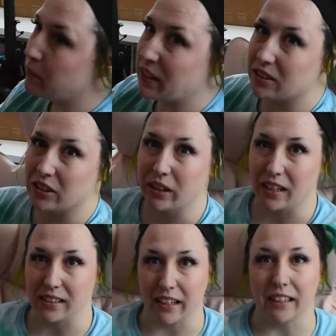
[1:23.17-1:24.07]
we make the dress, we
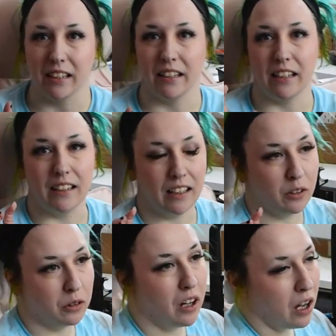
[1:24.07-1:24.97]
gotta dye it and get the
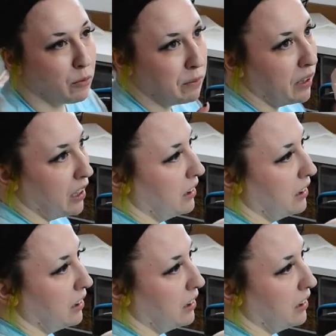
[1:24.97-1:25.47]
cool ombre blood